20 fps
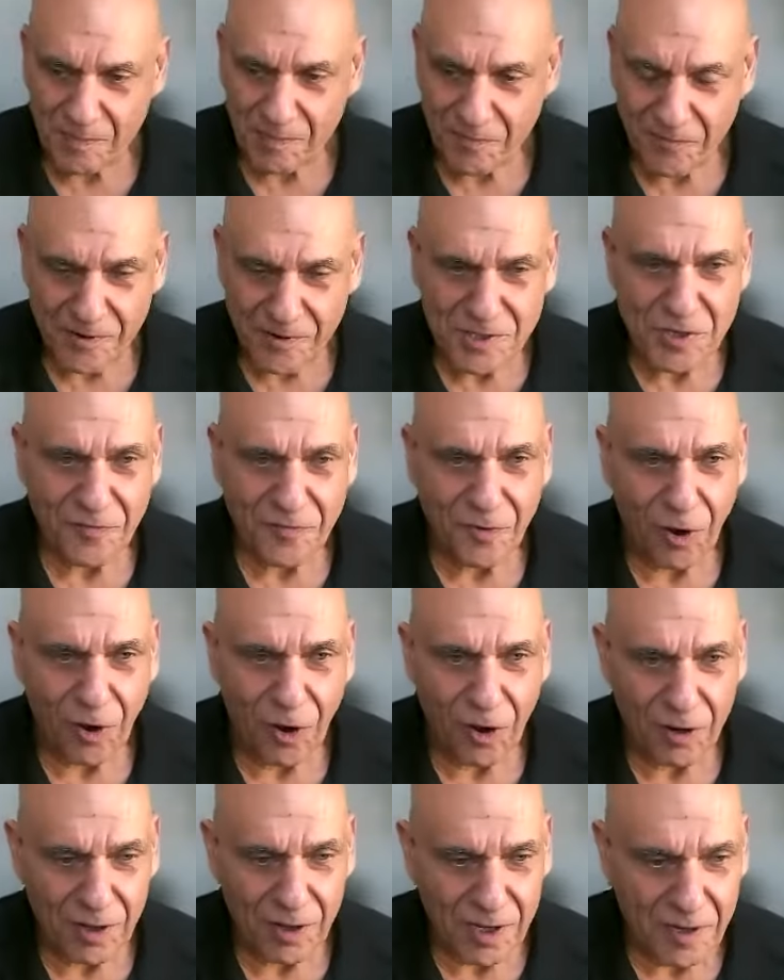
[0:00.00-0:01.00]
first of
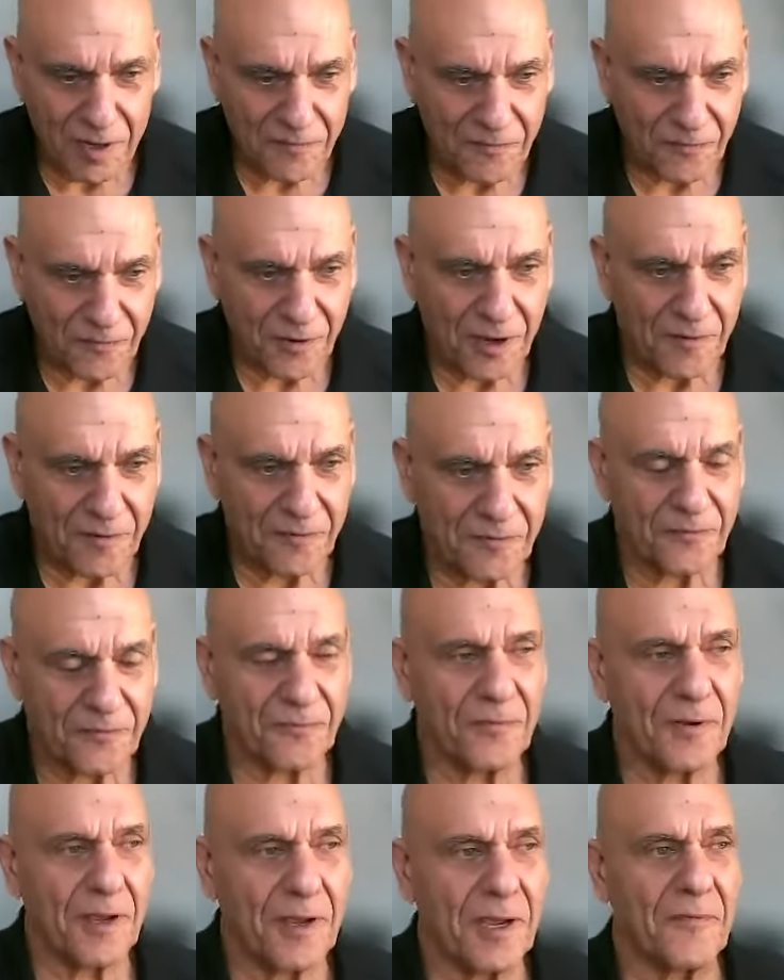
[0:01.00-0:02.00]
all, if if
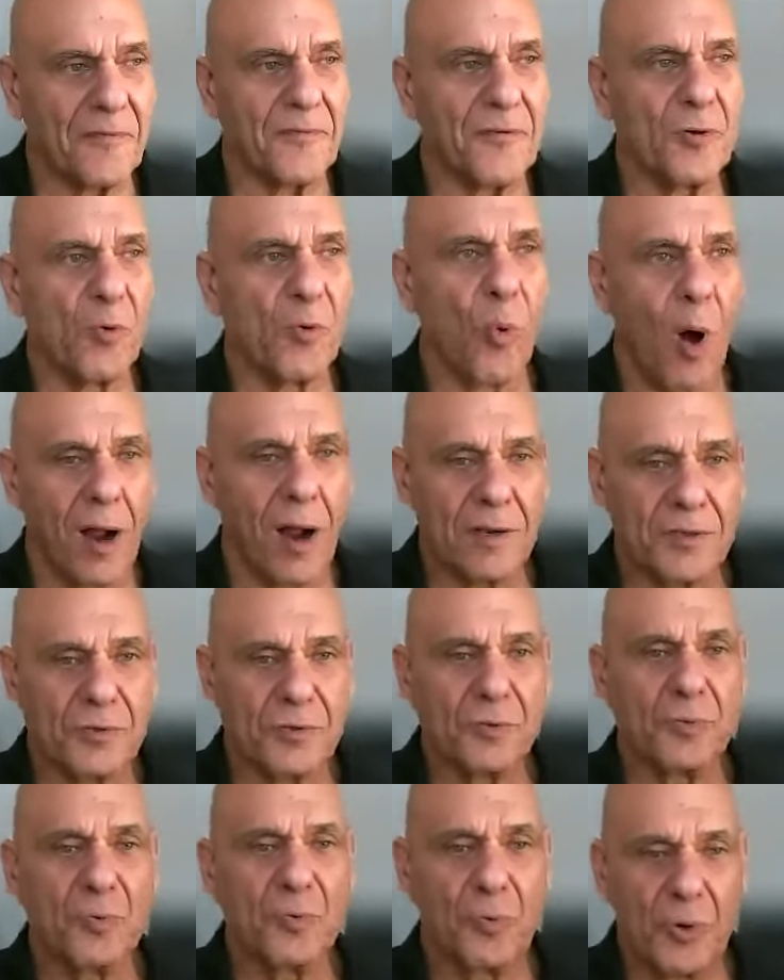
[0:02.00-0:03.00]
if you want
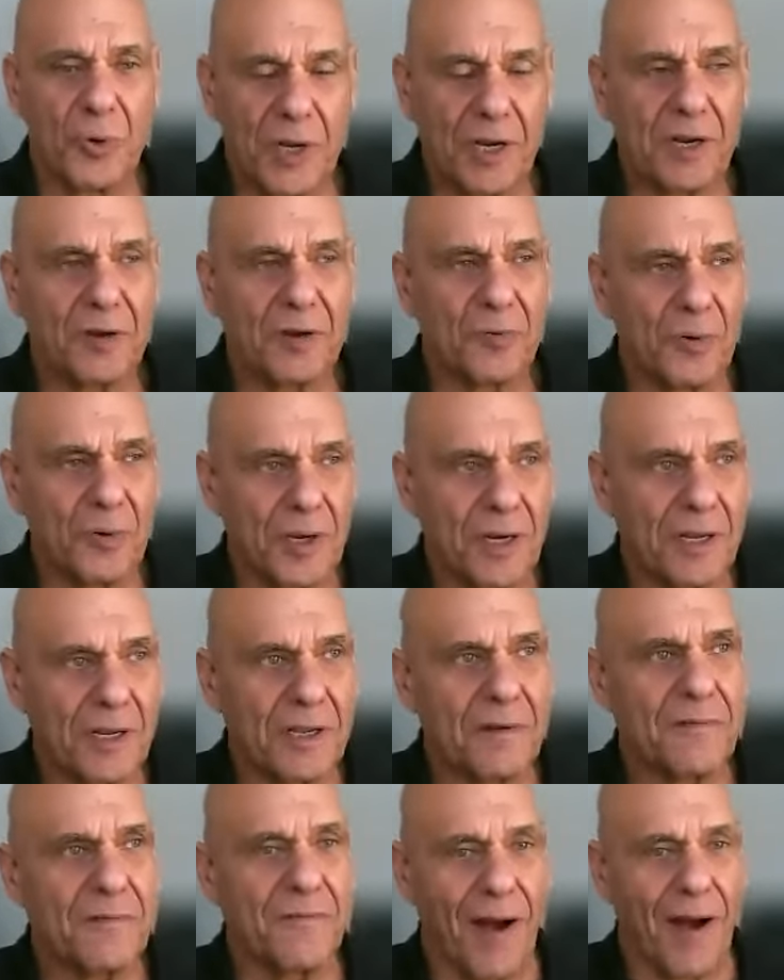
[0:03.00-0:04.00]
to really
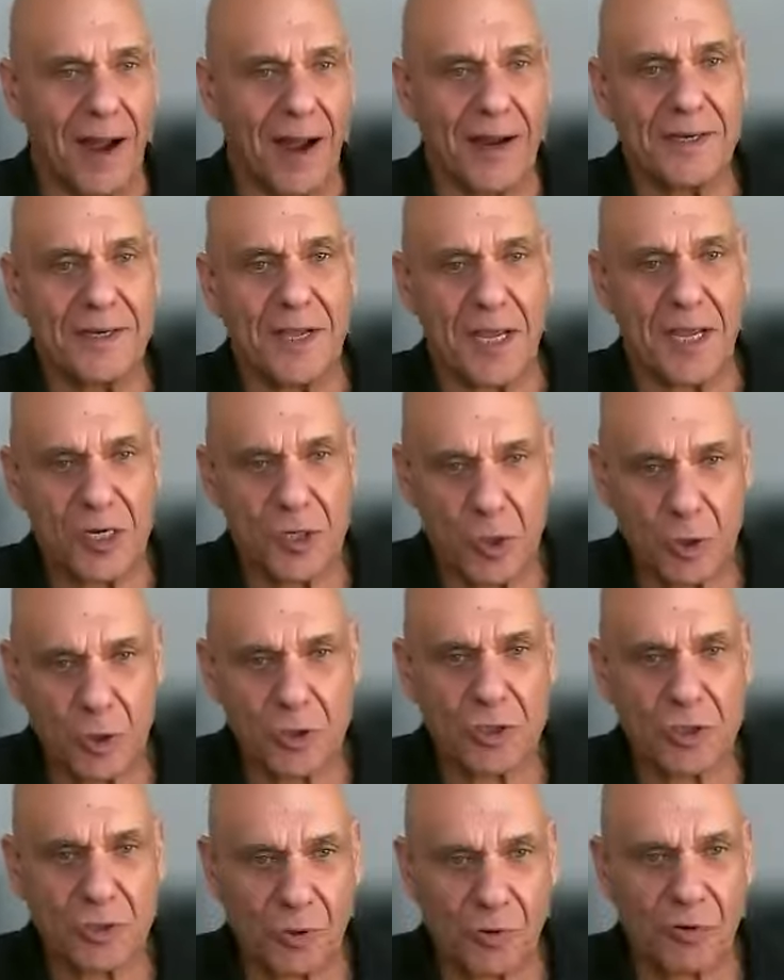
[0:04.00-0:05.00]
really find a good
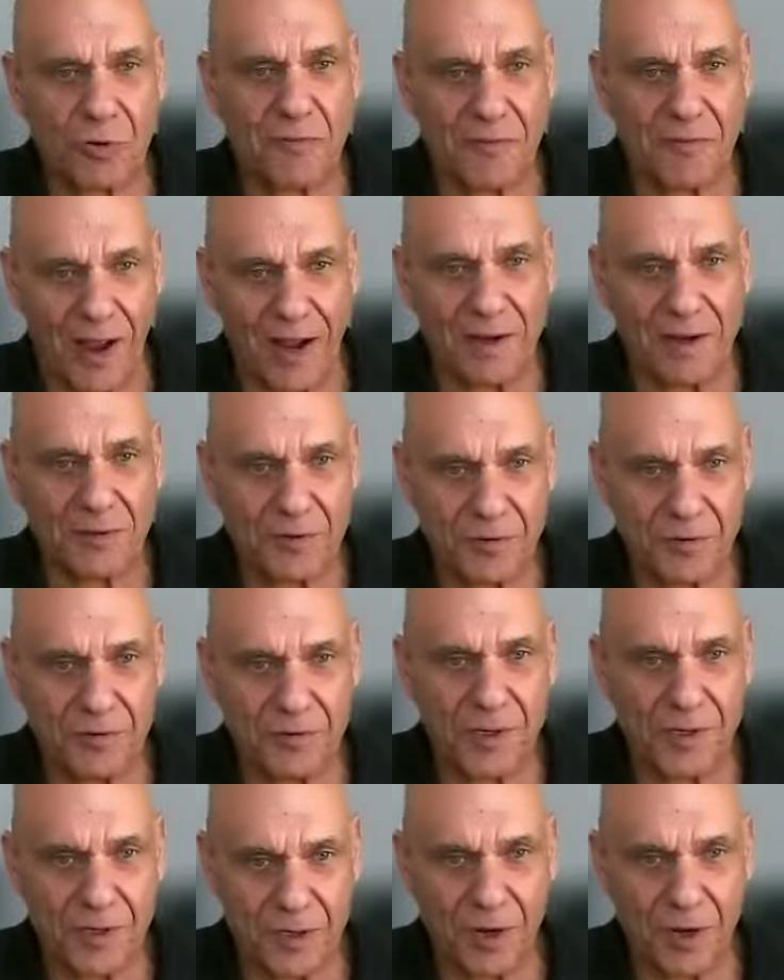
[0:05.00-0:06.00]
store value,
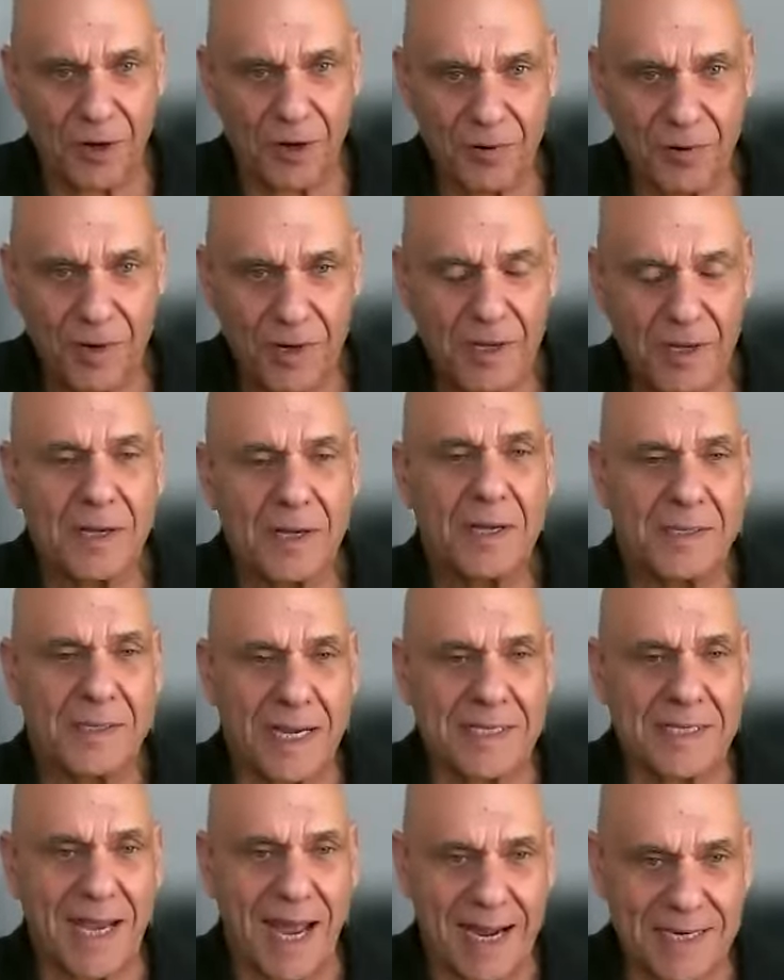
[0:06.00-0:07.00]
you know,
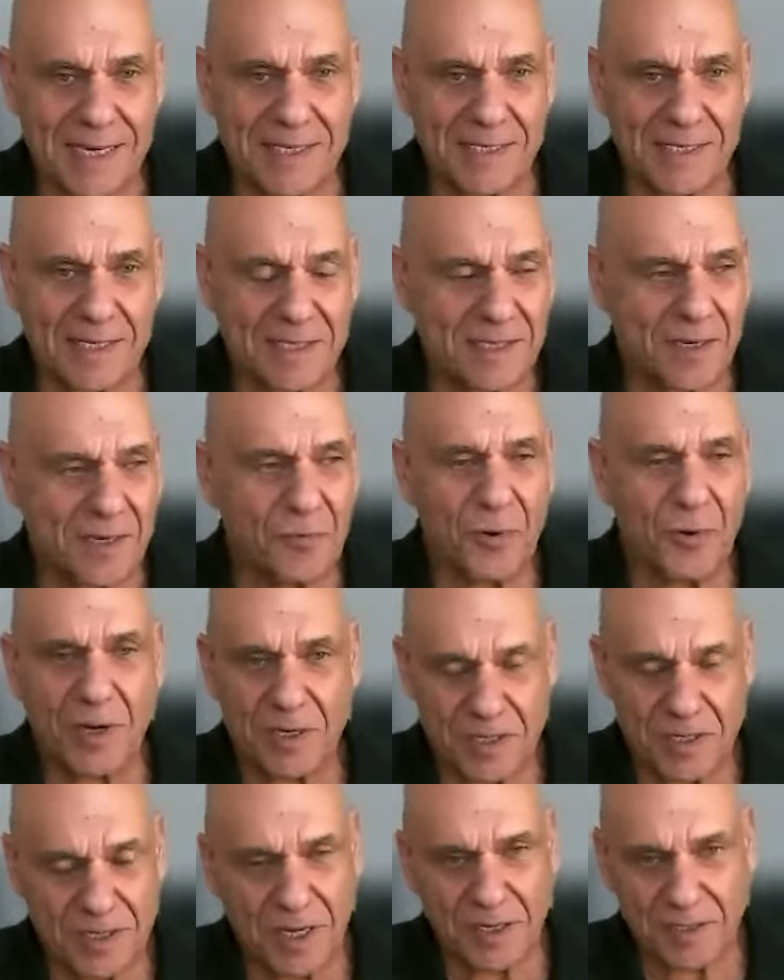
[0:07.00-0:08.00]
that's assets and real
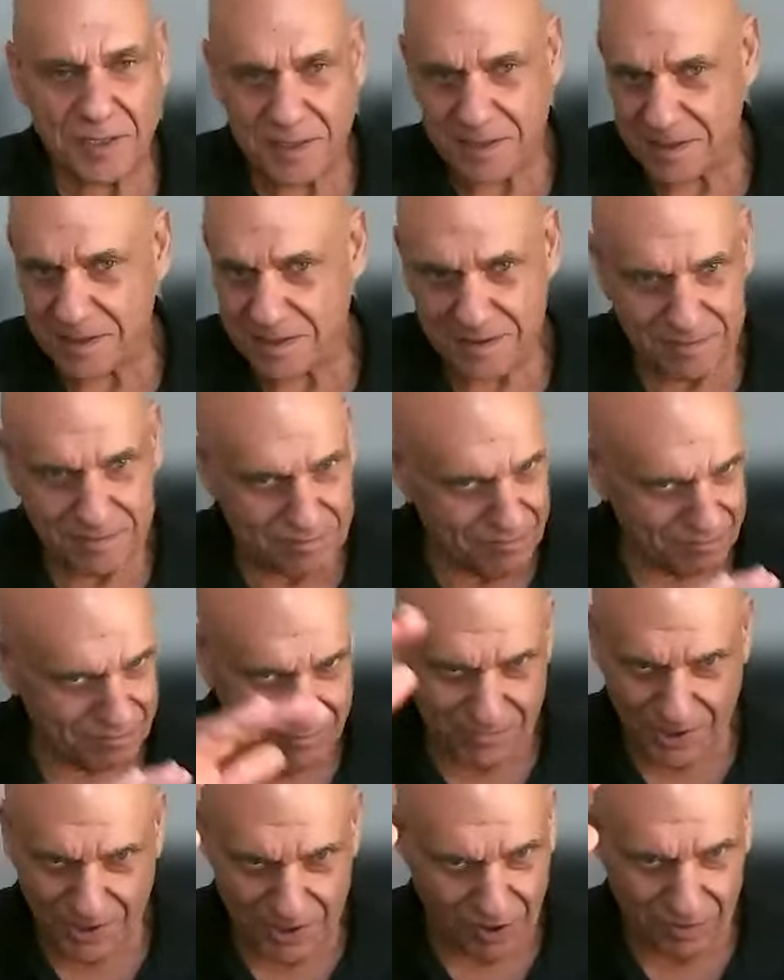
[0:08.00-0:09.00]
estate is
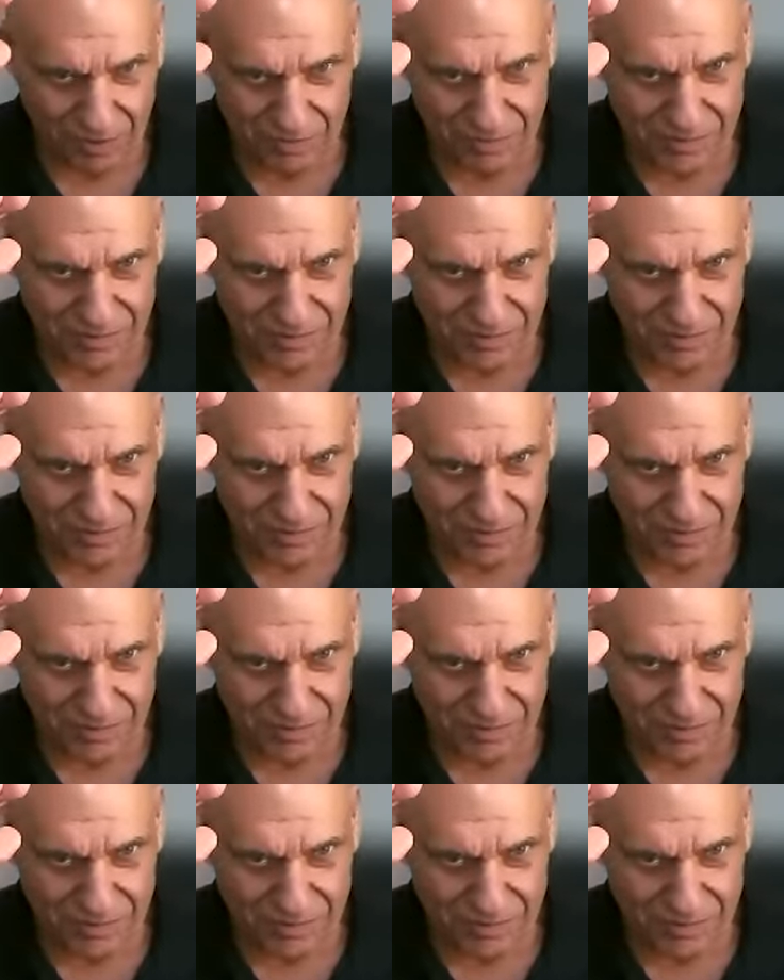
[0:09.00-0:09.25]
you know